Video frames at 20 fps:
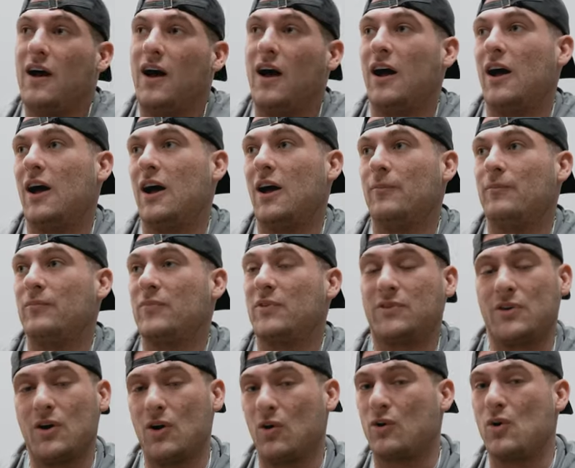Um,
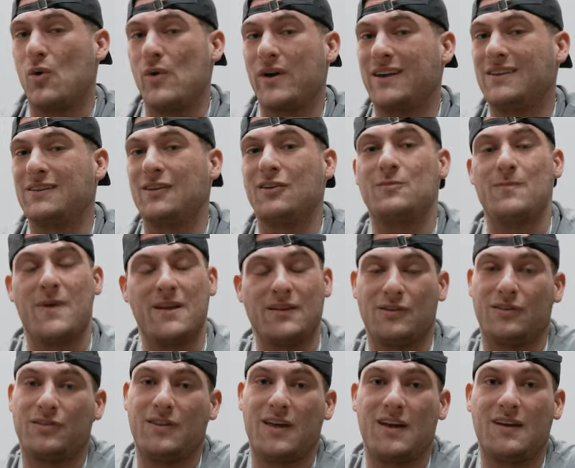so going into those
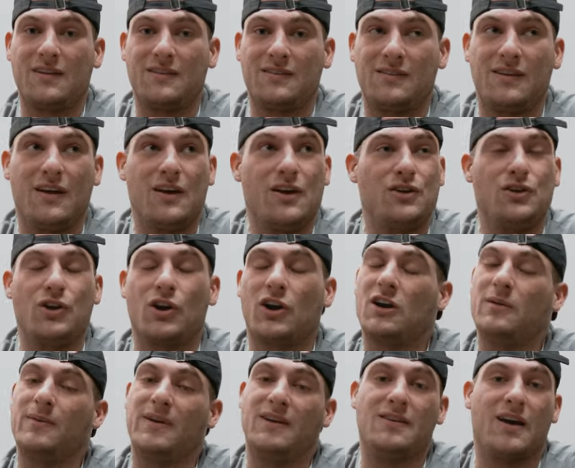mental things, you're
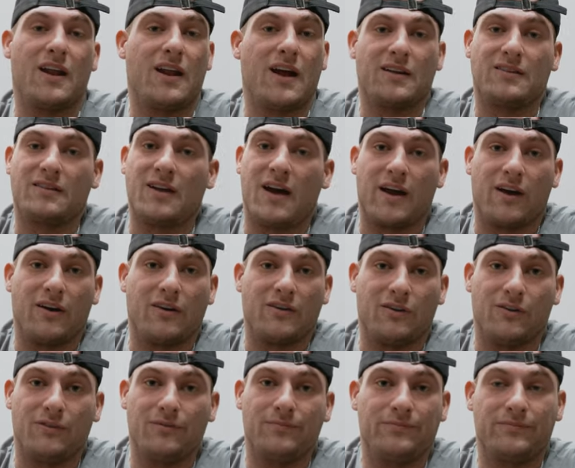gonna be dead ass tired,
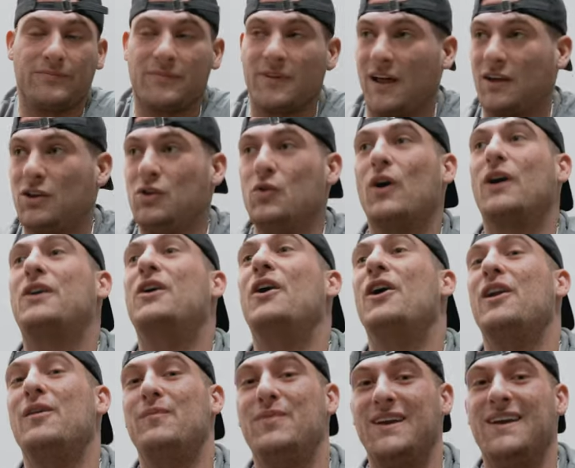dude. Like, you are
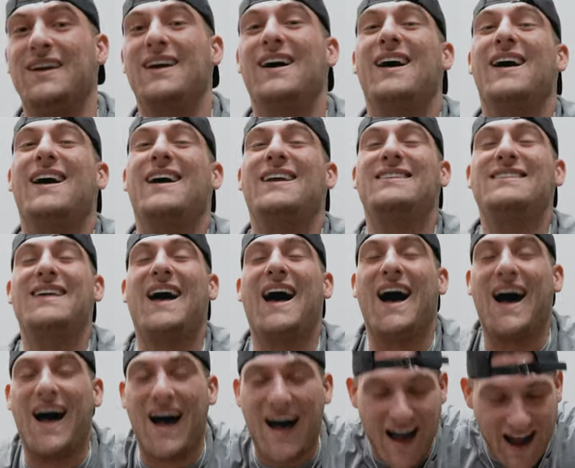gonna be
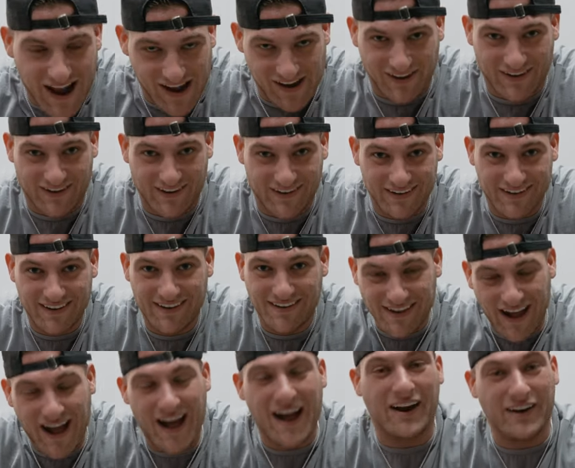tired,
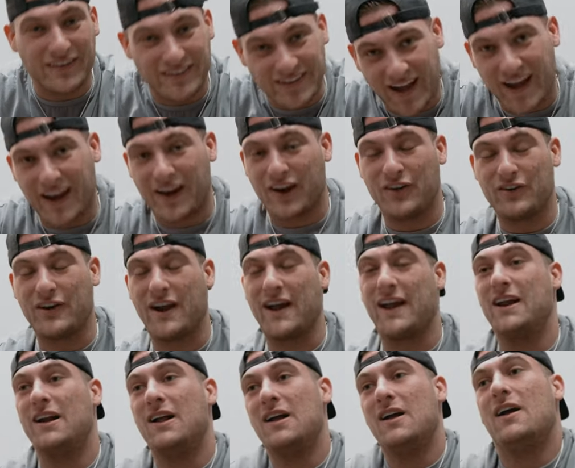tired, tired,
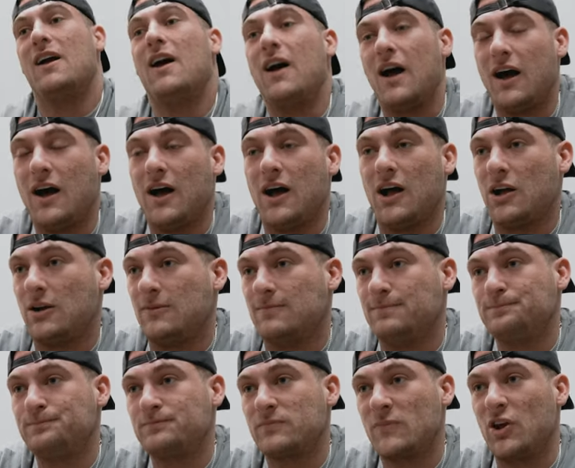right?
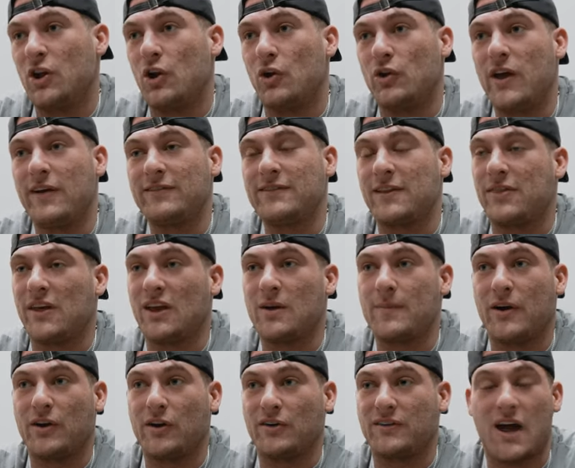Um, you know, you have to think
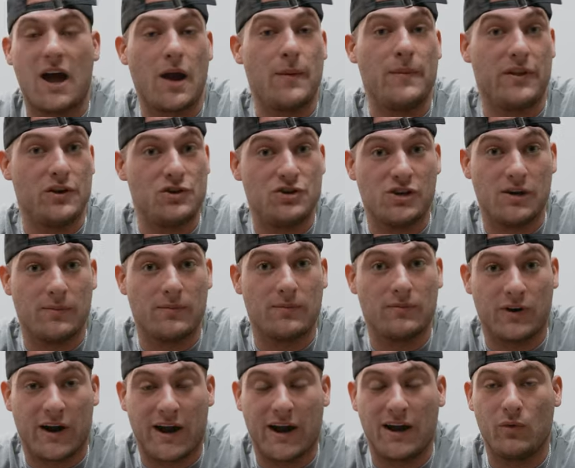about your time in the gym,
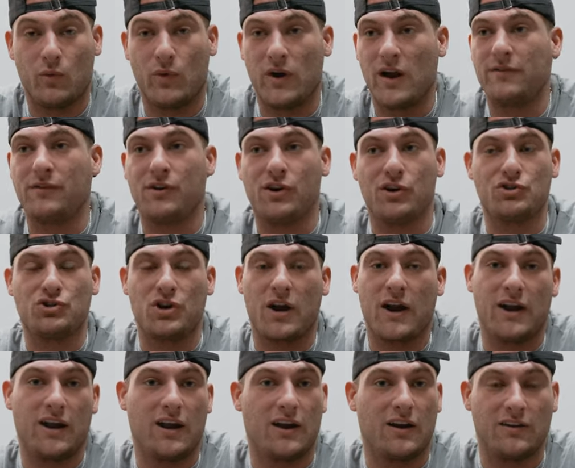right? Whenever you're
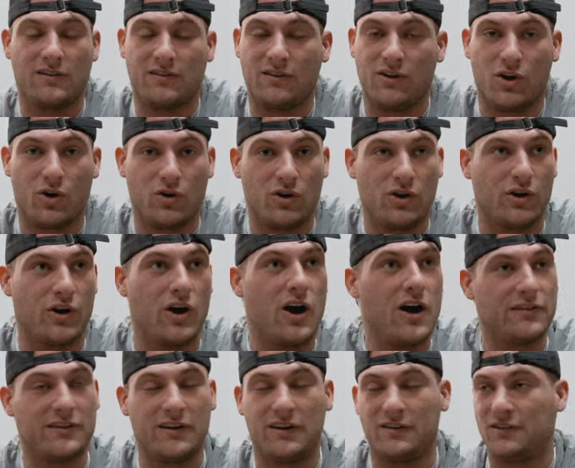training and it's, you know, you're
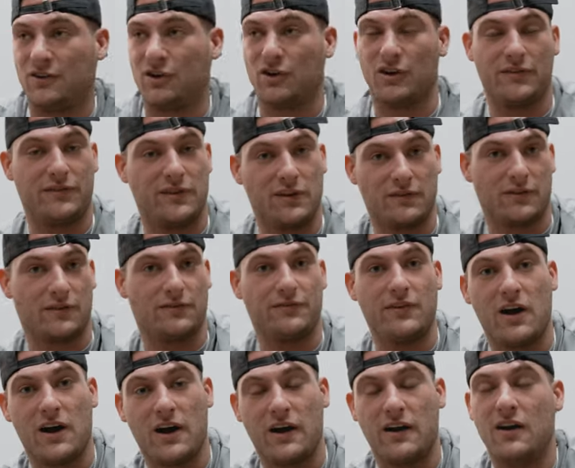off season, you're lifting for
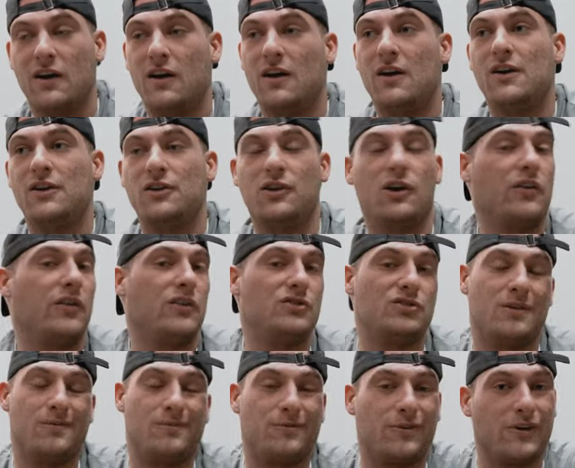fun, you're in the
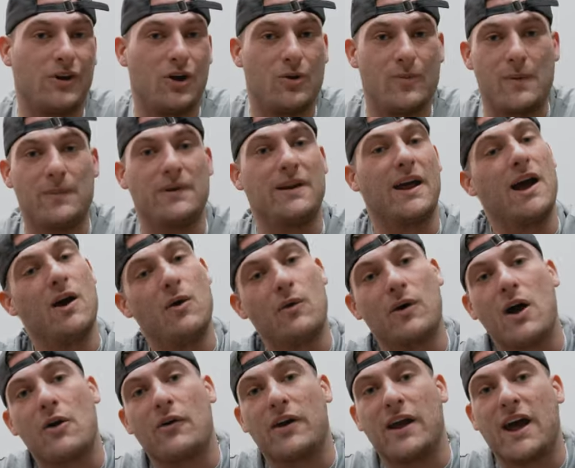gym for, you know, maybe an
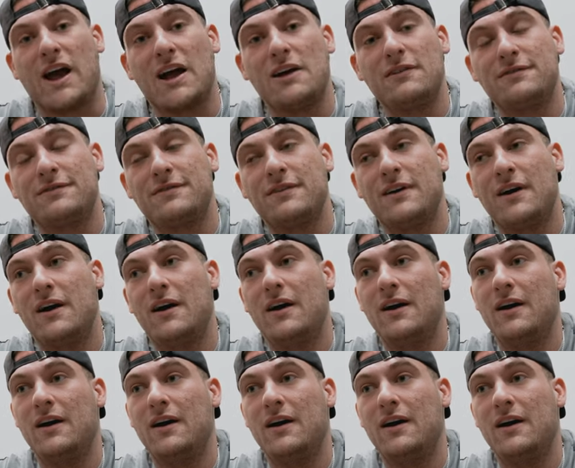hour, hour and a half.